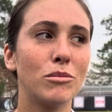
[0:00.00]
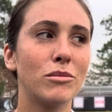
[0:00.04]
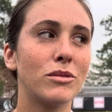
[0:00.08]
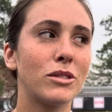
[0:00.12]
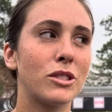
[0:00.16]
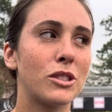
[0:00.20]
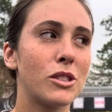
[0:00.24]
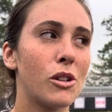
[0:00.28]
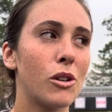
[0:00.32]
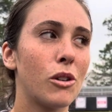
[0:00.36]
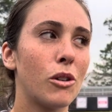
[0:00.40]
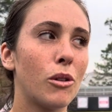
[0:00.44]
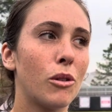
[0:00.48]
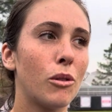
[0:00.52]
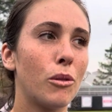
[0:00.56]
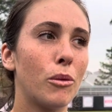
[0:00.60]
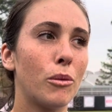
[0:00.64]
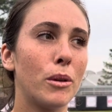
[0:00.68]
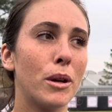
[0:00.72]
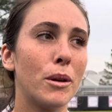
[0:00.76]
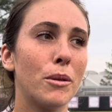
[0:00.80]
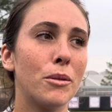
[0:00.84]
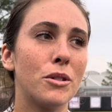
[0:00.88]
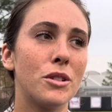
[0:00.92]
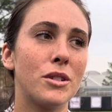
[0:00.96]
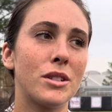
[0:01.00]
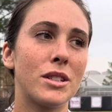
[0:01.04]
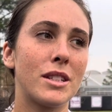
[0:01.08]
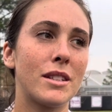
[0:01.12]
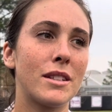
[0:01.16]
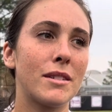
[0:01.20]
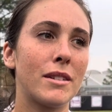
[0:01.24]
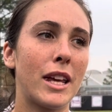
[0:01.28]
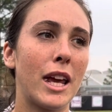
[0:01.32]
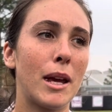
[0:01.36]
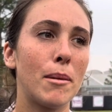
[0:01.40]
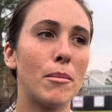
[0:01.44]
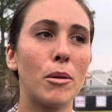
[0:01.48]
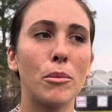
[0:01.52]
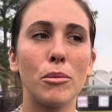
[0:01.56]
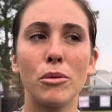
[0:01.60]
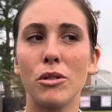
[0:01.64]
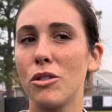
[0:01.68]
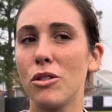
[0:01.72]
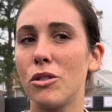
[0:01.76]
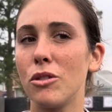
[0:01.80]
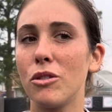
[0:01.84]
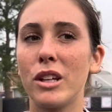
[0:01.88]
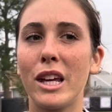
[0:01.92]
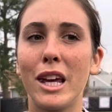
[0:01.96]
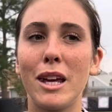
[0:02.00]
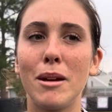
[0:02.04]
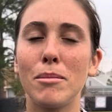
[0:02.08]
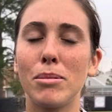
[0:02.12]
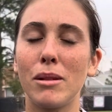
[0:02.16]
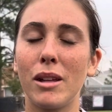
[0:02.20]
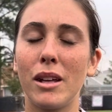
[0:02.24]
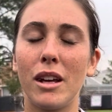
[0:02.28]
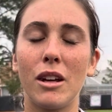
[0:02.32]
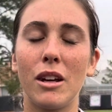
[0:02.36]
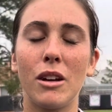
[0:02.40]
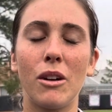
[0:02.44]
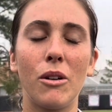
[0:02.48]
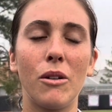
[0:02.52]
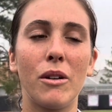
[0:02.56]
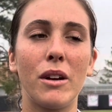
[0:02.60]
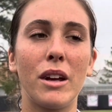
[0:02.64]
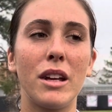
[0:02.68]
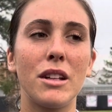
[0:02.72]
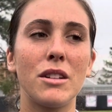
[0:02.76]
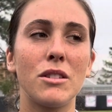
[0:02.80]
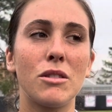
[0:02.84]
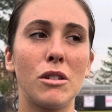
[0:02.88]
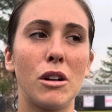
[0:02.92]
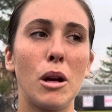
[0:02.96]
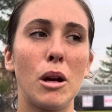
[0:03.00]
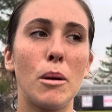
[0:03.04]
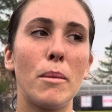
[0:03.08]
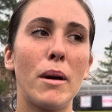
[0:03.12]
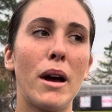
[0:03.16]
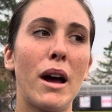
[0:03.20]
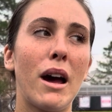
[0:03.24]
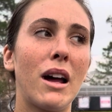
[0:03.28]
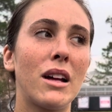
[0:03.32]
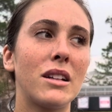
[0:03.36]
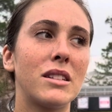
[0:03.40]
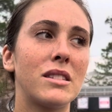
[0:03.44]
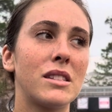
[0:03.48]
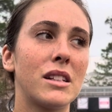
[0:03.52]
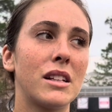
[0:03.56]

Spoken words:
So we would just came up with a new game plan going into our at bats,